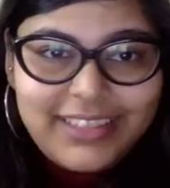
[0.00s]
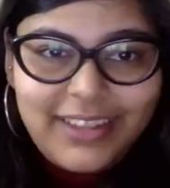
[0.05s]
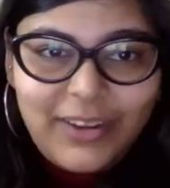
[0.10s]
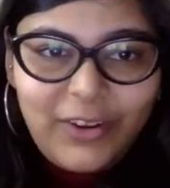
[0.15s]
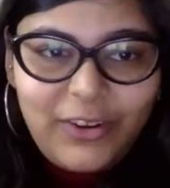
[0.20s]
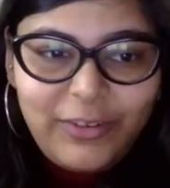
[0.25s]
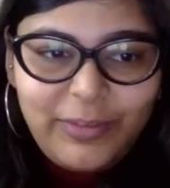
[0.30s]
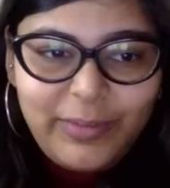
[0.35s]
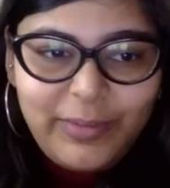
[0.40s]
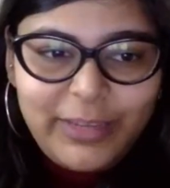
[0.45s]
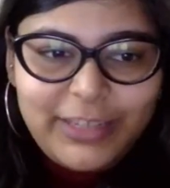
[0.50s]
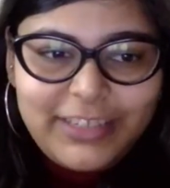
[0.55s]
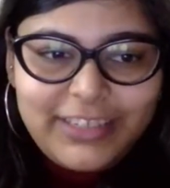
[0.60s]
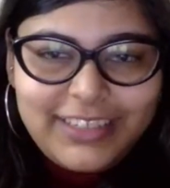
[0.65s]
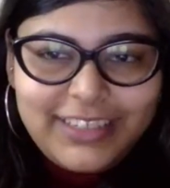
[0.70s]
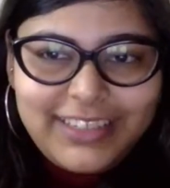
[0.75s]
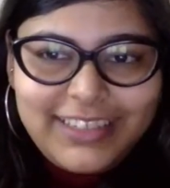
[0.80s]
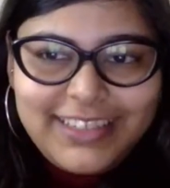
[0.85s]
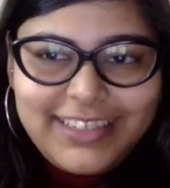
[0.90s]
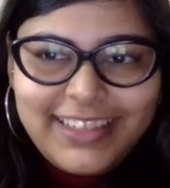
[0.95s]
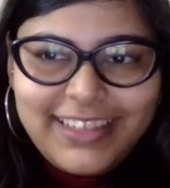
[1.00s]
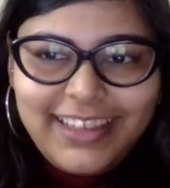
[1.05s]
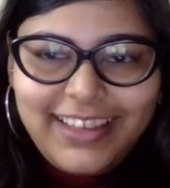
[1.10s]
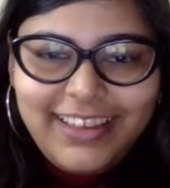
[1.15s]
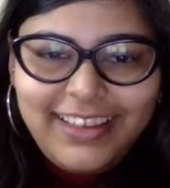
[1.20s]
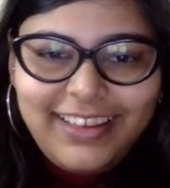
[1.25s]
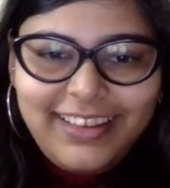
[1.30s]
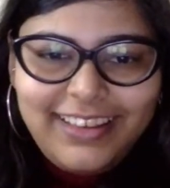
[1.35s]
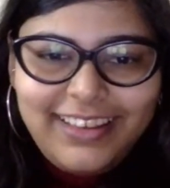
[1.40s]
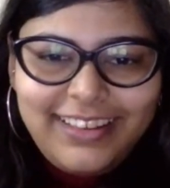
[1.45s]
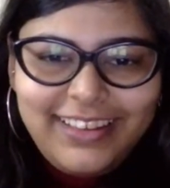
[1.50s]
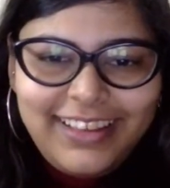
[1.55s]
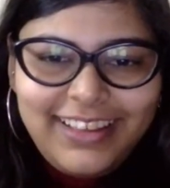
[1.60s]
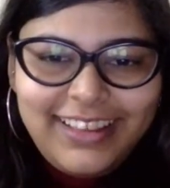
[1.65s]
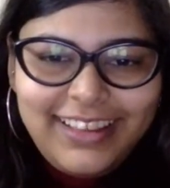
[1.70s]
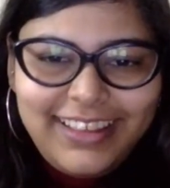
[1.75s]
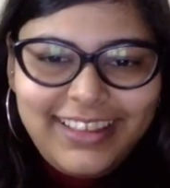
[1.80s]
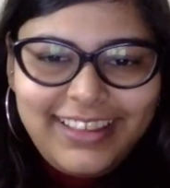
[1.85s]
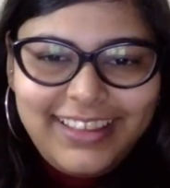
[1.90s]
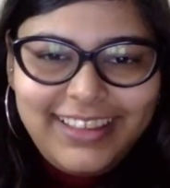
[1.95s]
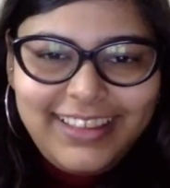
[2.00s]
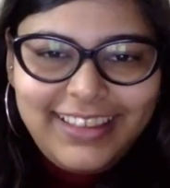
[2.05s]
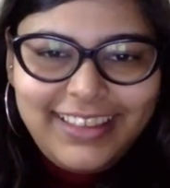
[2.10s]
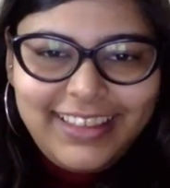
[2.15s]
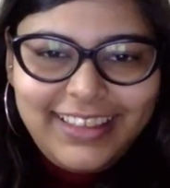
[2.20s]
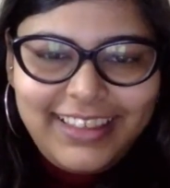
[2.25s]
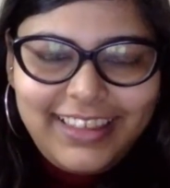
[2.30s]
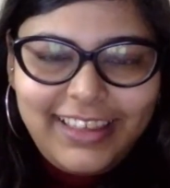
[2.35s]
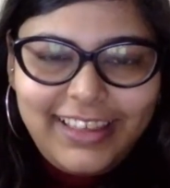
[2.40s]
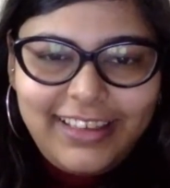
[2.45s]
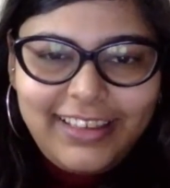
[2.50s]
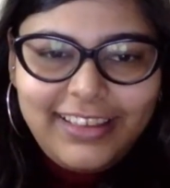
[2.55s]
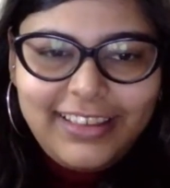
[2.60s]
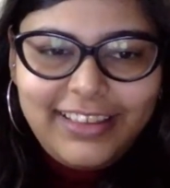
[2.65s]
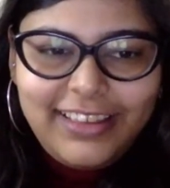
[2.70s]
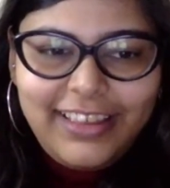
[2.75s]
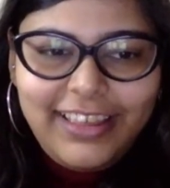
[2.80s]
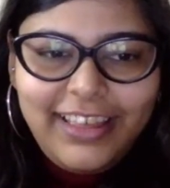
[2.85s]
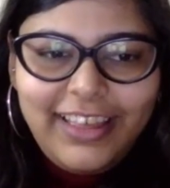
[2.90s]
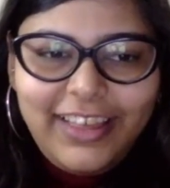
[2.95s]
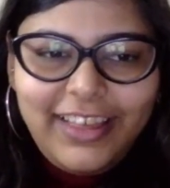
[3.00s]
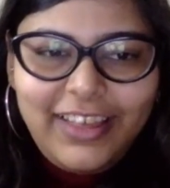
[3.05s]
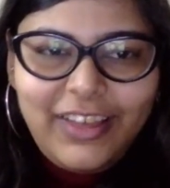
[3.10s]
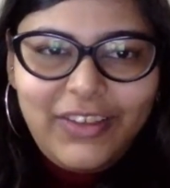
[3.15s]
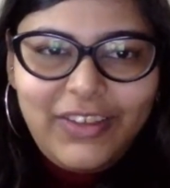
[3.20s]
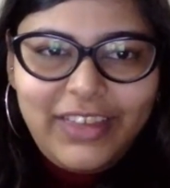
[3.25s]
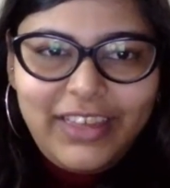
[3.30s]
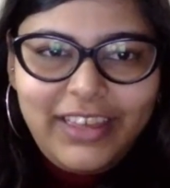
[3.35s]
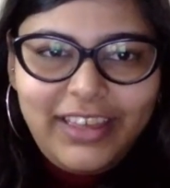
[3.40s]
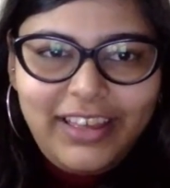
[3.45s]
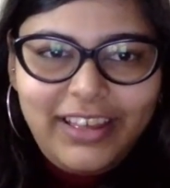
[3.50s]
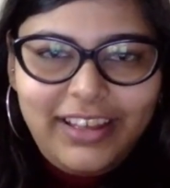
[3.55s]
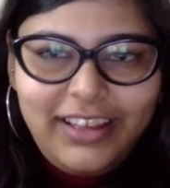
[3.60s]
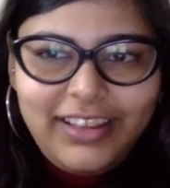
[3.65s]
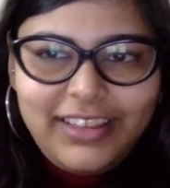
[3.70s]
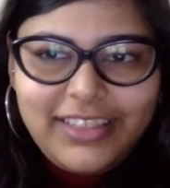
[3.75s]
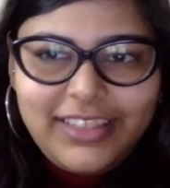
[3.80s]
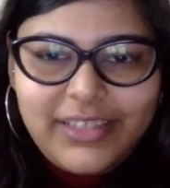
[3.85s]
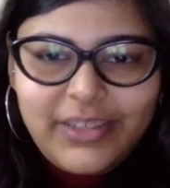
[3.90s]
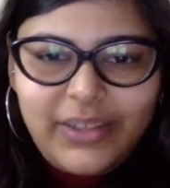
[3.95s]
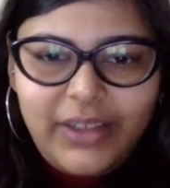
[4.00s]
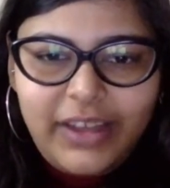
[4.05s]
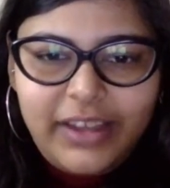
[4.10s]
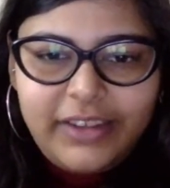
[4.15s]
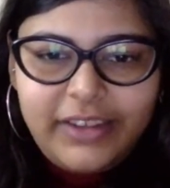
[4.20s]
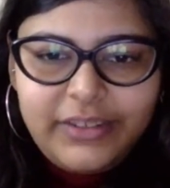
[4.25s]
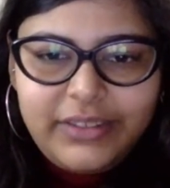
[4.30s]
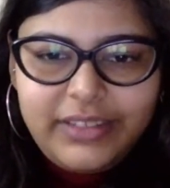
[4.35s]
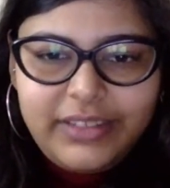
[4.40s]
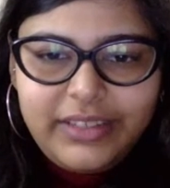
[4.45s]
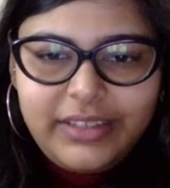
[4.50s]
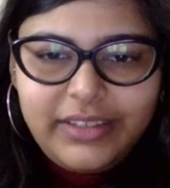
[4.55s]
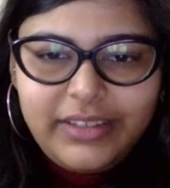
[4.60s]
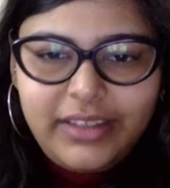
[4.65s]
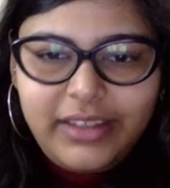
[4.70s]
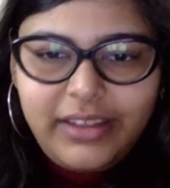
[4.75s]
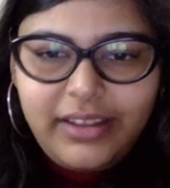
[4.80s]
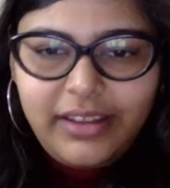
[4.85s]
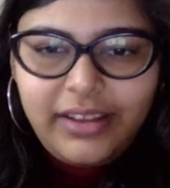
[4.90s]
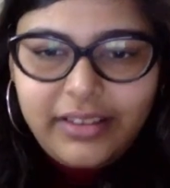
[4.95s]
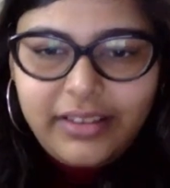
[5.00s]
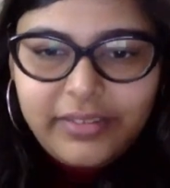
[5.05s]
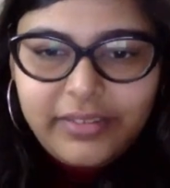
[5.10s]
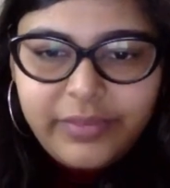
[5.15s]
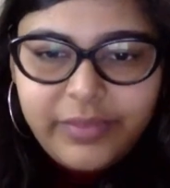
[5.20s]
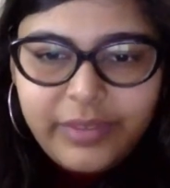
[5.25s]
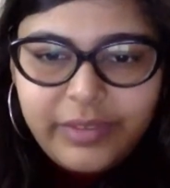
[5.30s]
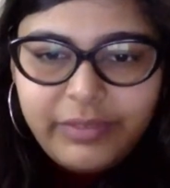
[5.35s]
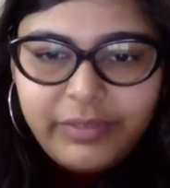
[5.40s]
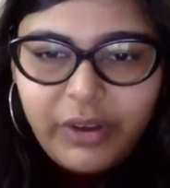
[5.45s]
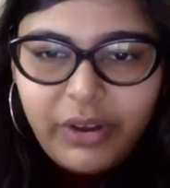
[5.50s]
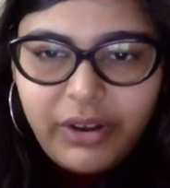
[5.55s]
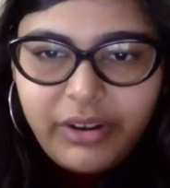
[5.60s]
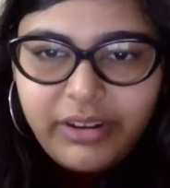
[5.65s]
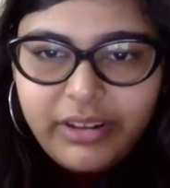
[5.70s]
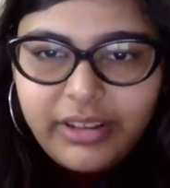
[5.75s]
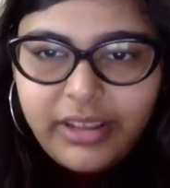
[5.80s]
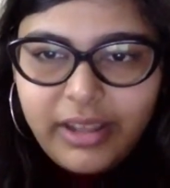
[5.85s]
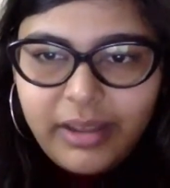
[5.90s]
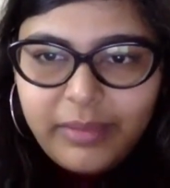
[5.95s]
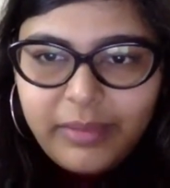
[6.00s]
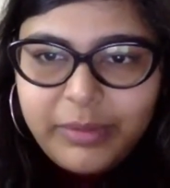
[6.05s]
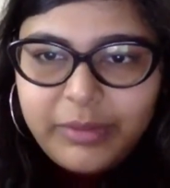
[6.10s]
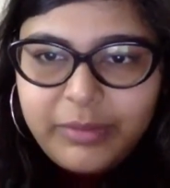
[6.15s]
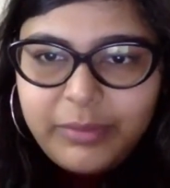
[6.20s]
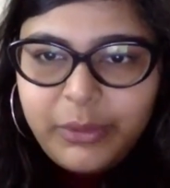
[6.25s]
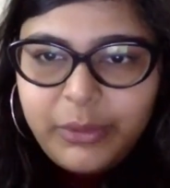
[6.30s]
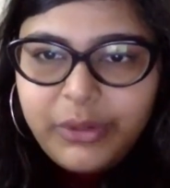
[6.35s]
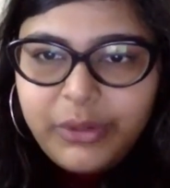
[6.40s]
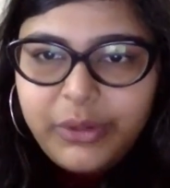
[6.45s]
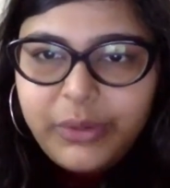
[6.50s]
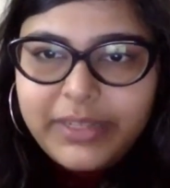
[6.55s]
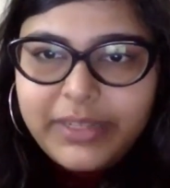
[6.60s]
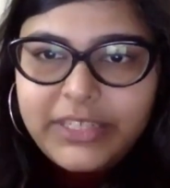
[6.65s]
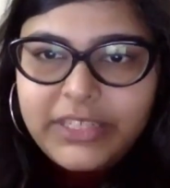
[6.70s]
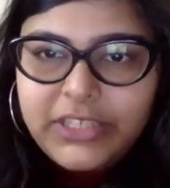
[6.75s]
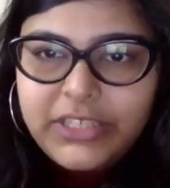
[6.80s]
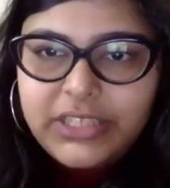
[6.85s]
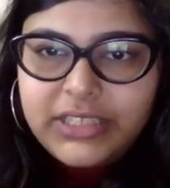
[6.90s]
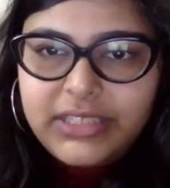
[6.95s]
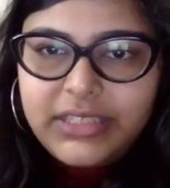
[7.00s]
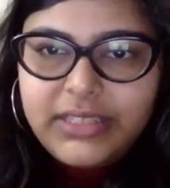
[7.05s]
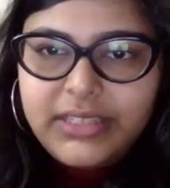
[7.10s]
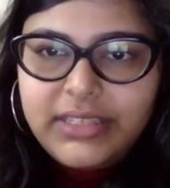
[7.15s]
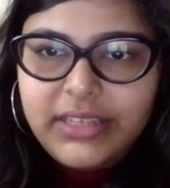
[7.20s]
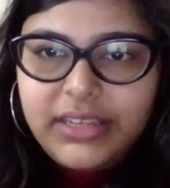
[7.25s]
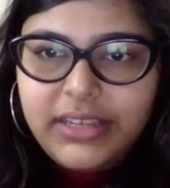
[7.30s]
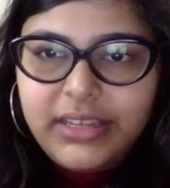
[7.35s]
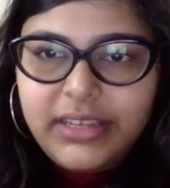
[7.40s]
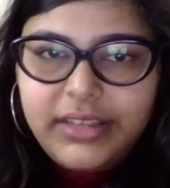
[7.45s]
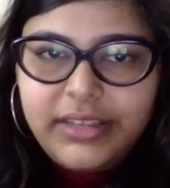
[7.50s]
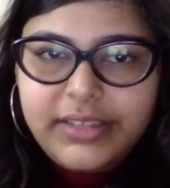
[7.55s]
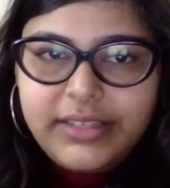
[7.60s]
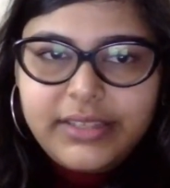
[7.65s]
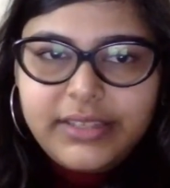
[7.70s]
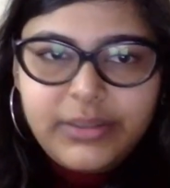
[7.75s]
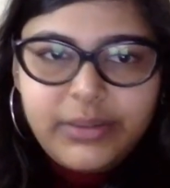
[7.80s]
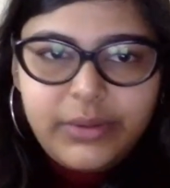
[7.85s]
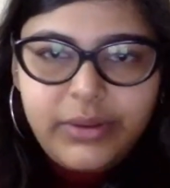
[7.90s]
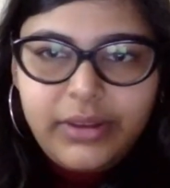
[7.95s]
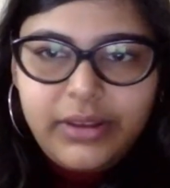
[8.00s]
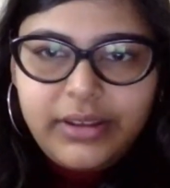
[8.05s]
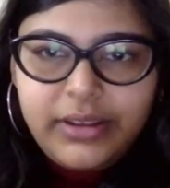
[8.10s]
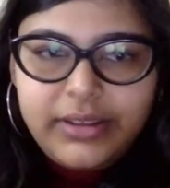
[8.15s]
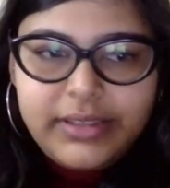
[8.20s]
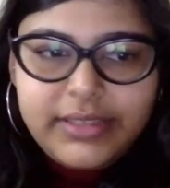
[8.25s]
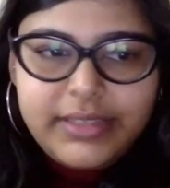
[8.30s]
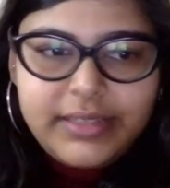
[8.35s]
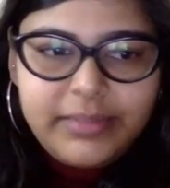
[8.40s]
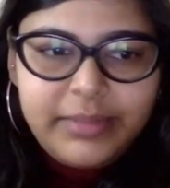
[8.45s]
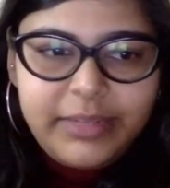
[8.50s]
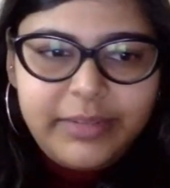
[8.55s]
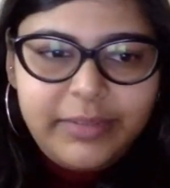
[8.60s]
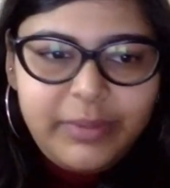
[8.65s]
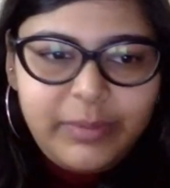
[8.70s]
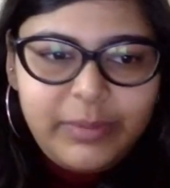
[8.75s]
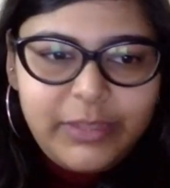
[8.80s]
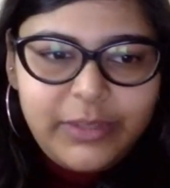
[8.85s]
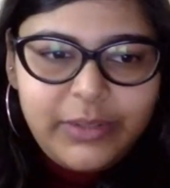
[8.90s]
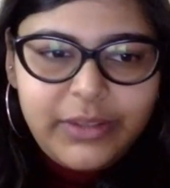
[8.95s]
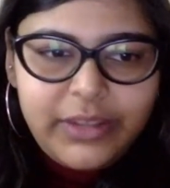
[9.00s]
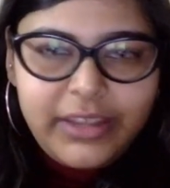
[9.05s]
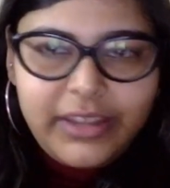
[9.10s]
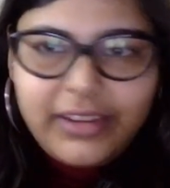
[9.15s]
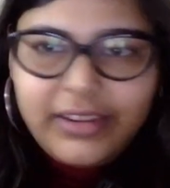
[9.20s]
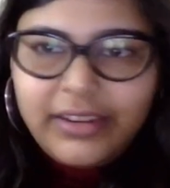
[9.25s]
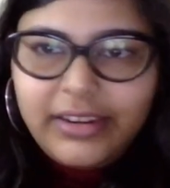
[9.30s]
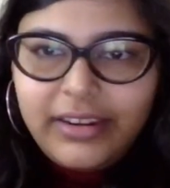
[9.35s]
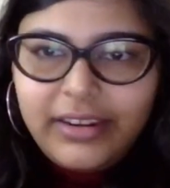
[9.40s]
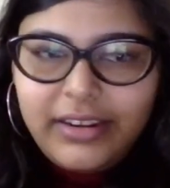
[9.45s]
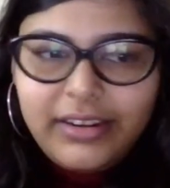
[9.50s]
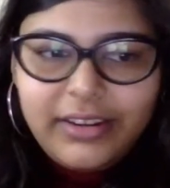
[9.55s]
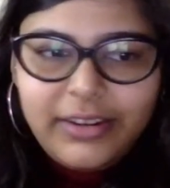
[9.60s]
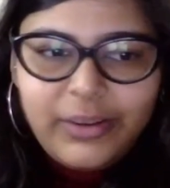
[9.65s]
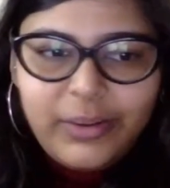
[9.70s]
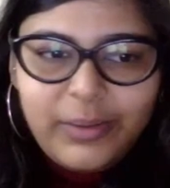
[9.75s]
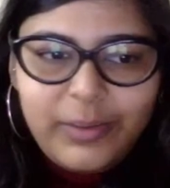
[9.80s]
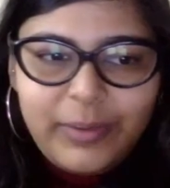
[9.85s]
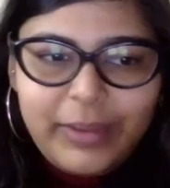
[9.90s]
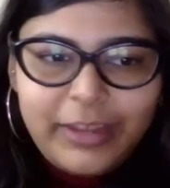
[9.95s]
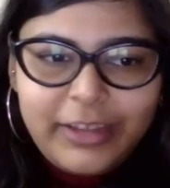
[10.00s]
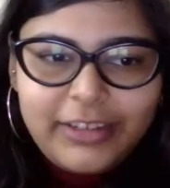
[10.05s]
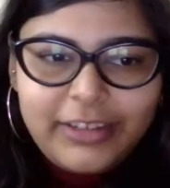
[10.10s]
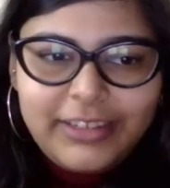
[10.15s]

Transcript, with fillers: lot of patience yeah yeah okay uh so i don't think uh we've got a couple more questions Please. so uh sameer yeah. maybe you can yeah. go back